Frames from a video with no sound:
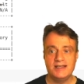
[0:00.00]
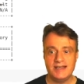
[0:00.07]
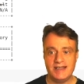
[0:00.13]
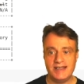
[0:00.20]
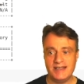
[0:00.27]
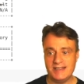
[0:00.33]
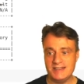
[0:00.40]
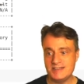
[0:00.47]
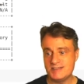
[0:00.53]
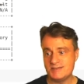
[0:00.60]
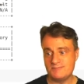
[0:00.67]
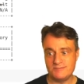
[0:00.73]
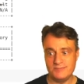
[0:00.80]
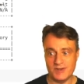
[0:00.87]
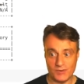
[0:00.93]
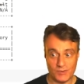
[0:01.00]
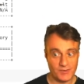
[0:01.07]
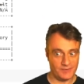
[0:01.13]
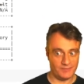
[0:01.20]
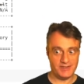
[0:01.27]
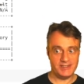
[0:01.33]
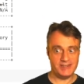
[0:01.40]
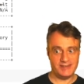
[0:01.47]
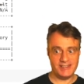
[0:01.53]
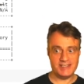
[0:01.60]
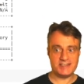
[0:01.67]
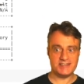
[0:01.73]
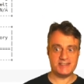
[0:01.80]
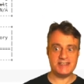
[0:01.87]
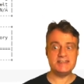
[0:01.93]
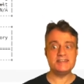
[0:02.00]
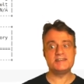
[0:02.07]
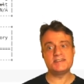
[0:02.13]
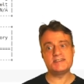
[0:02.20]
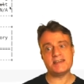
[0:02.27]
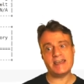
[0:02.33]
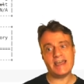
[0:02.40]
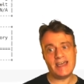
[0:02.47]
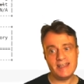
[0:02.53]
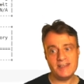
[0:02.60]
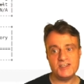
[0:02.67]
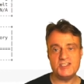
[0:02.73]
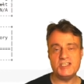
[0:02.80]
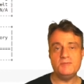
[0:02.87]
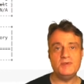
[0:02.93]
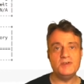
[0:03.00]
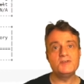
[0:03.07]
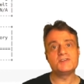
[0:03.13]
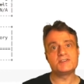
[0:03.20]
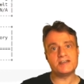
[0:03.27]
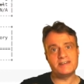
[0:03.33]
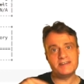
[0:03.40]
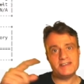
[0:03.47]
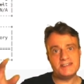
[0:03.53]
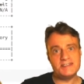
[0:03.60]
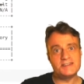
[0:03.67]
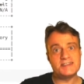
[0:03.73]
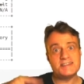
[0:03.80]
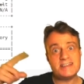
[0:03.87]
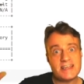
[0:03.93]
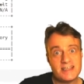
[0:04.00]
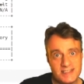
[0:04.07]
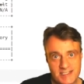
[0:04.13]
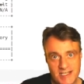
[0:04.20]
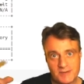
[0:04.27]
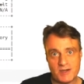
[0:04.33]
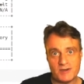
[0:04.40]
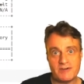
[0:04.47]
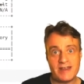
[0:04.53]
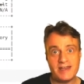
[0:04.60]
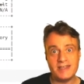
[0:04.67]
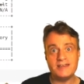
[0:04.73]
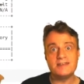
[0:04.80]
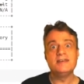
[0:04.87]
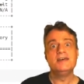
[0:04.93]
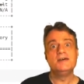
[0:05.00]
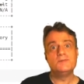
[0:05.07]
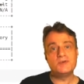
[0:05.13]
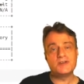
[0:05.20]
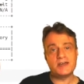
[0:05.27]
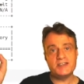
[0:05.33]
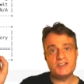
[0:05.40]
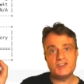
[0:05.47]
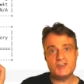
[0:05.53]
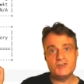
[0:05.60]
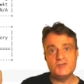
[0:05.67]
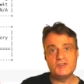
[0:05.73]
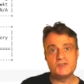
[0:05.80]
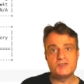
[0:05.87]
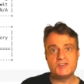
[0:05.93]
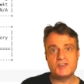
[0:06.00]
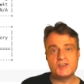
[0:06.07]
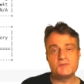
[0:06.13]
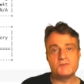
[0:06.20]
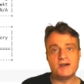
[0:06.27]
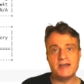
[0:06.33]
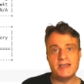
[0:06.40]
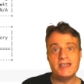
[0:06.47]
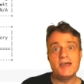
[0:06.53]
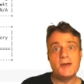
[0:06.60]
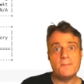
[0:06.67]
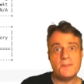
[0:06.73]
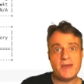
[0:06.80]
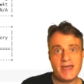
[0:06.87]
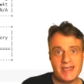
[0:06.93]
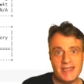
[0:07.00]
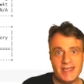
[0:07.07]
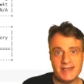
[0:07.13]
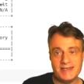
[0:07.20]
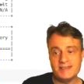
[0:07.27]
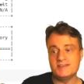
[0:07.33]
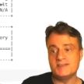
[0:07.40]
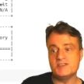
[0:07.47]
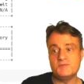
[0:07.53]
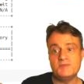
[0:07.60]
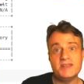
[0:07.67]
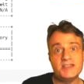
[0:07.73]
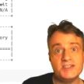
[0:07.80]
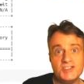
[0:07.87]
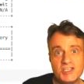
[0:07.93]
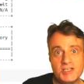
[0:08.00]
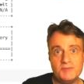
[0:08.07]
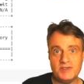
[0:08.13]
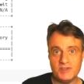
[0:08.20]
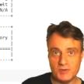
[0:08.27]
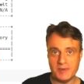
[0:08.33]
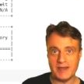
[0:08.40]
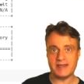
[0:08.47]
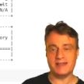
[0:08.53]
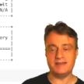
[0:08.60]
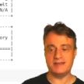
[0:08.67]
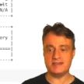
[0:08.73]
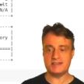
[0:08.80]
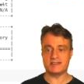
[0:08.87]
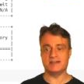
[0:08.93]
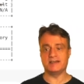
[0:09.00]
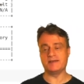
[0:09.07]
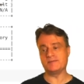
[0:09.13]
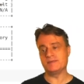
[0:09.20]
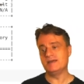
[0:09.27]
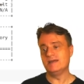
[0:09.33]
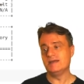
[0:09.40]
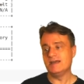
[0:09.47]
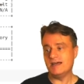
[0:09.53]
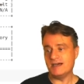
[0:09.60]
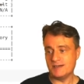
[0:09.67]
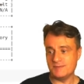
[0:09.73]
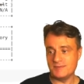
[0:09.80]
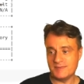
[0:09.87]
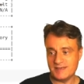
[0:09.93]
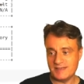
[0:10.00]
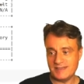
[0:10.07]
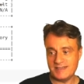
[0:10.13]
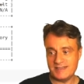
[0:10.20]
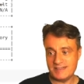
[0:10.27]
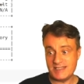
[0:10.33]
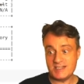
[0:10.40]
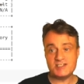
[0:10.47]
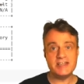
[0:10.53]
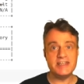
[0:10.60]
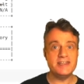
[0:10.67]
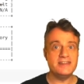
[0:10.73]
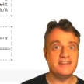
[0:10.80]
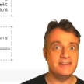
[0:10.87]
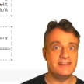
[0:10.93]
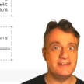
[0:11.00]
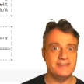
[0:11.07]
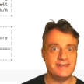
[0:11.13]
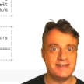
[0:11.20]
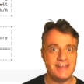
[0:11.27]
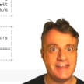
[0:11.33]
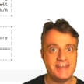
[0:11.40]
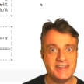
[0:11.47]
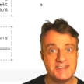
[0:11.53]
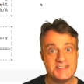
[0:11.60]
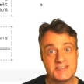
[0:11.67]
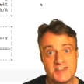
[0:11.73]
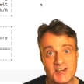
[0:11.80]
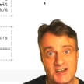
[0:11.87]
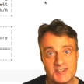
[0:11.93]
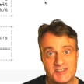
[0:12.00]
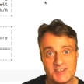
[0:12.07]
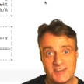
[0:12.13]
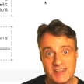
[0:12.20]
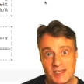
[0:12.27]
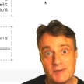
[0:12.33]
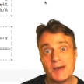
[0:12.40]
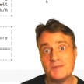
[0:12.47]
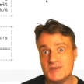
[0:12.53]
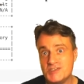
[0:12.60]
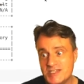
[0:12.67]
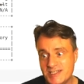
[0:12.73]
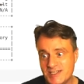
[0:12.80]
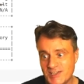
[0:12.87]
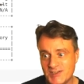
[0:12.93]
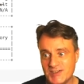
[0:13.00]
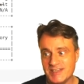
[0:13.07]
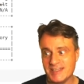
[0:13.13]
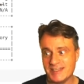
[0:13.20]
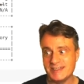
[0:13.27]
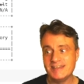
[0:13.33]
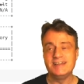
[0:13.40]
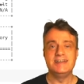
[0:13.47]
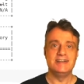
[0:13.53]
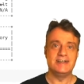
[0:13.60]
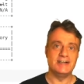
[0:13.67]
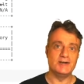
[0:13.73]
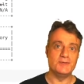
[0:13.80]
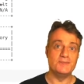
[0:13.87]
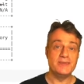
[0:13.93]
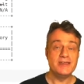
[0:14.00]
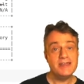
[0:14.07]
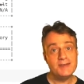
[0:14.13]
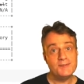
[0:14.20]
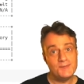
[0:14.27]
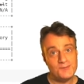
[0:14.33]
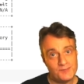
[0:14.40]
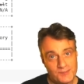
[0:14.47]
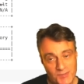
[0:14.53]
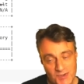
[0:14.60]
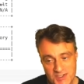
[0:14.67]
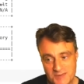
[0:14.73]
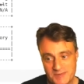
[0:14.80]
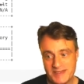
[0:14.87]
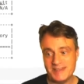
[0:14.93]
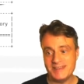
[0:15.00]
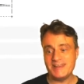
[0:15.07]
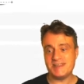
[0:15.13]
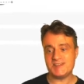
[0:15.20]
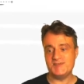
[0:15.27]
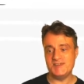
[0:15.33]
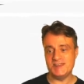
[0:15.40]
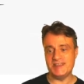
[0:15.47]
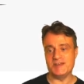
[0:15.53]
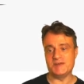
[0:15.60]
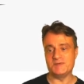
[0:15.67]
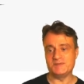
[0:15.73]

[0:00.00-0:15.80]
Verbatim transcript: and you know we this this instance I had a GPU because this is the second time I ran it, but I choose chose my backend as being a GPU backend this time, um, essentially letting us start to think about machine learning um, possibly in the next video.